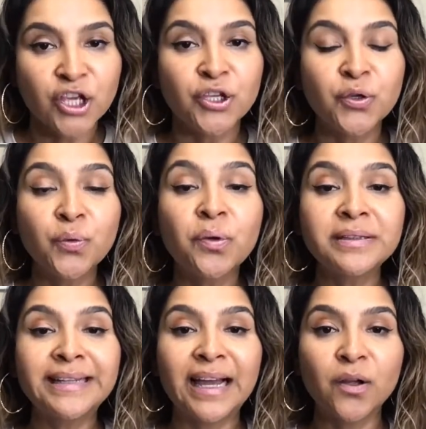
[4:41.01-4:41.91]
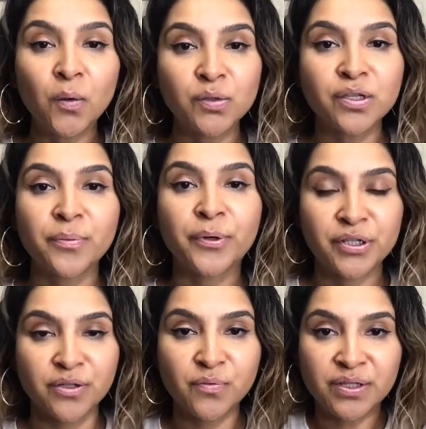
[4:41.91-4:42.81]
You will not go to the
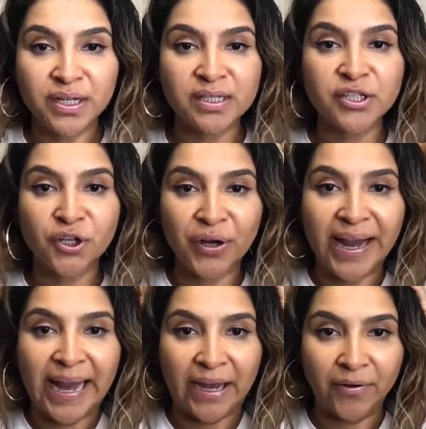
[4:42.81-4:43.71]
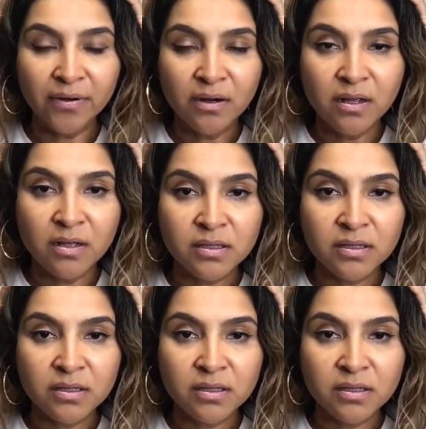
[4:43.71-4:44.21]
person who does your hair